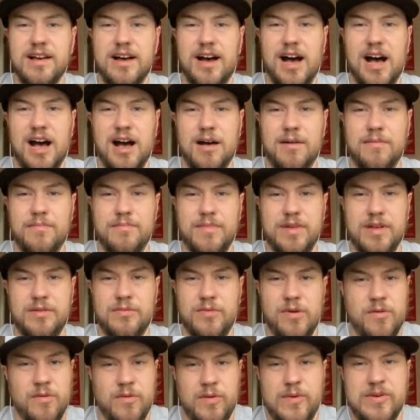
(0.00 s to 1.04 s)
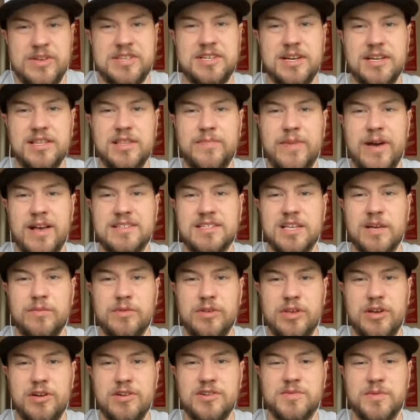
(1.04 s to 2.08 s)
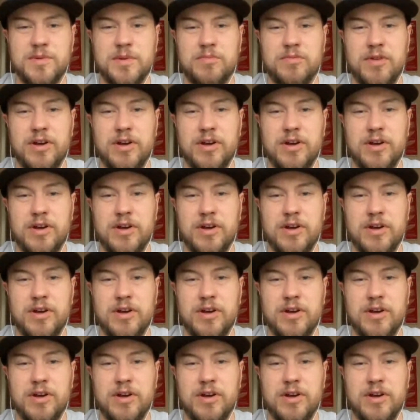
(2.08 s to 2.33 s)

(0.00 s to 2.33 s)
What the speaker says: And we saw it the past couple of years where the